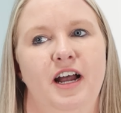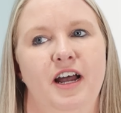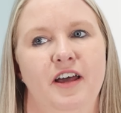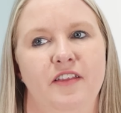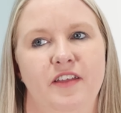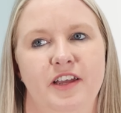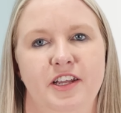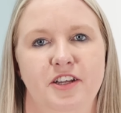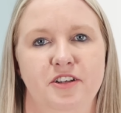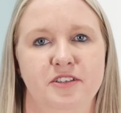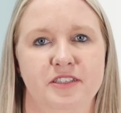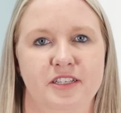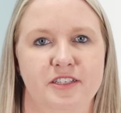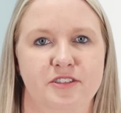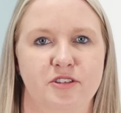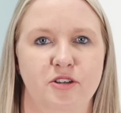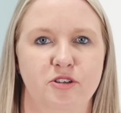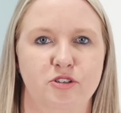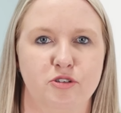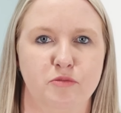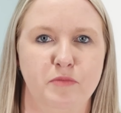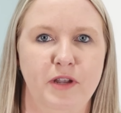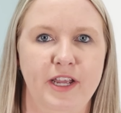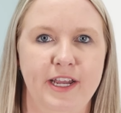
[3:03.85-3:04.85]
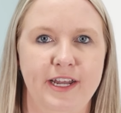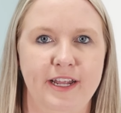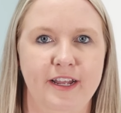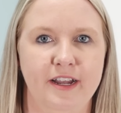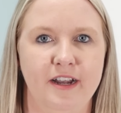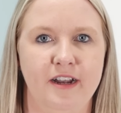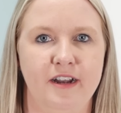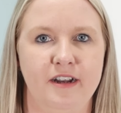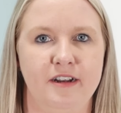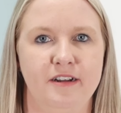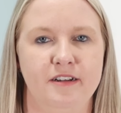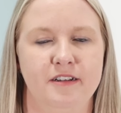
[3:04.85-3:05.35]
Are they using social
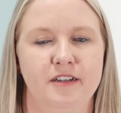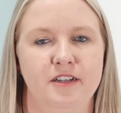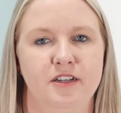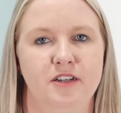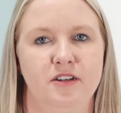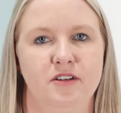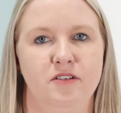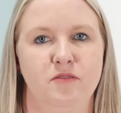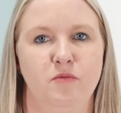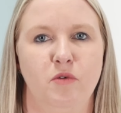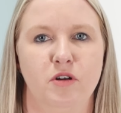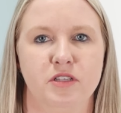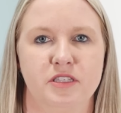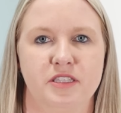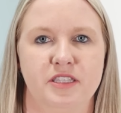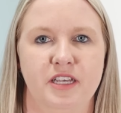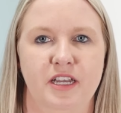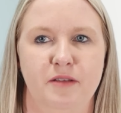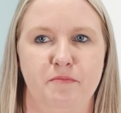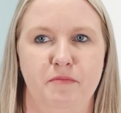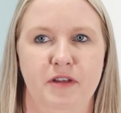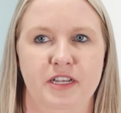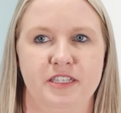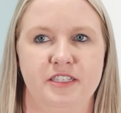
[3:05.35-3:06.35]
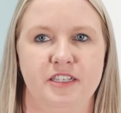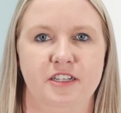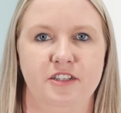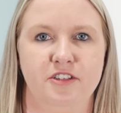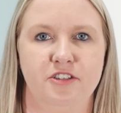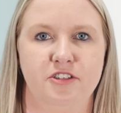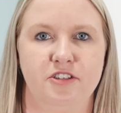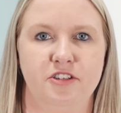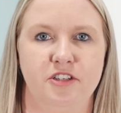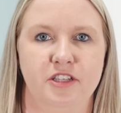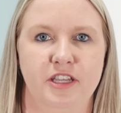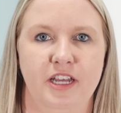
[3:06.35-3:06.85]
media? What's their
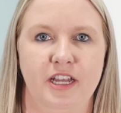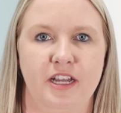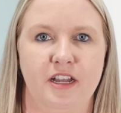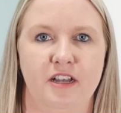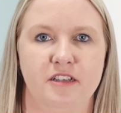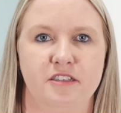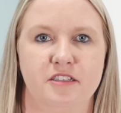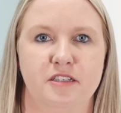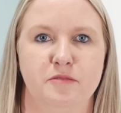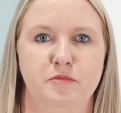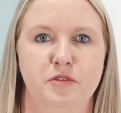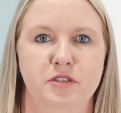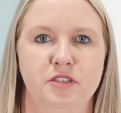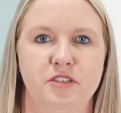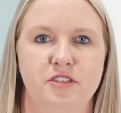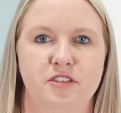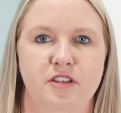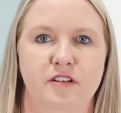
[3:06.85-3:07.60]
message to their customers?